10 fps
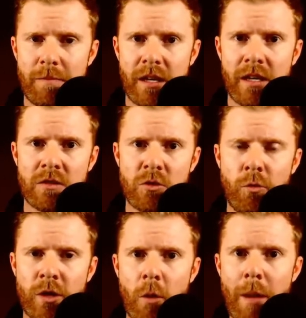And so if
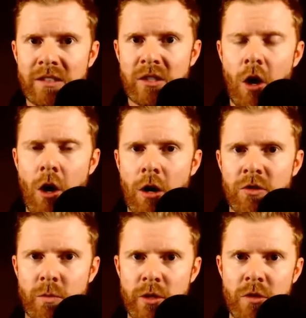we go back to cars
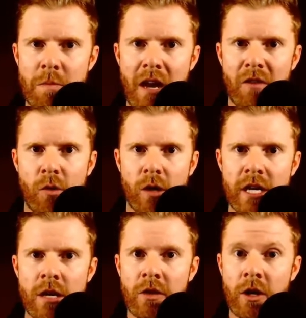and we use a metaphor
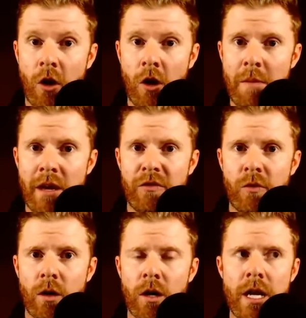here, the car
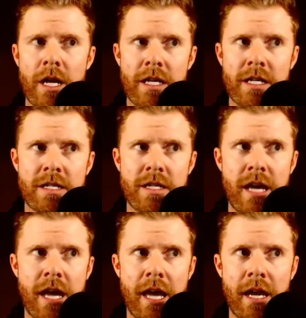metaphor is
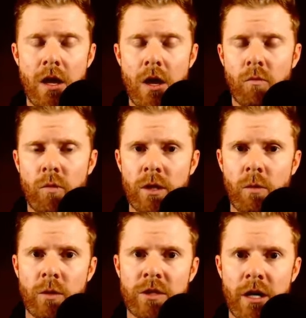that really
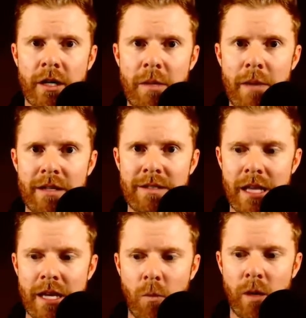what we're talking about is
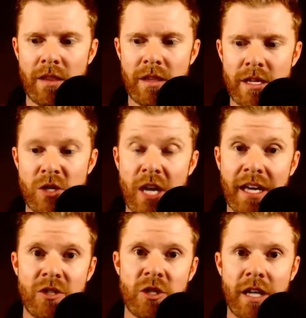like when the check
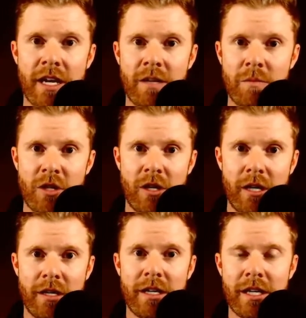engine light comes
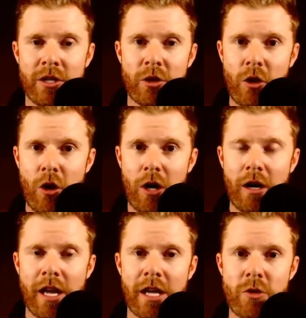on in your car
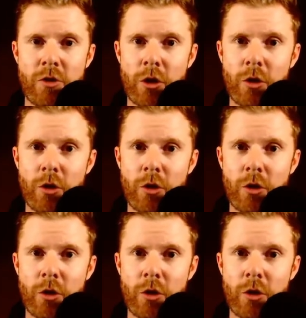and you go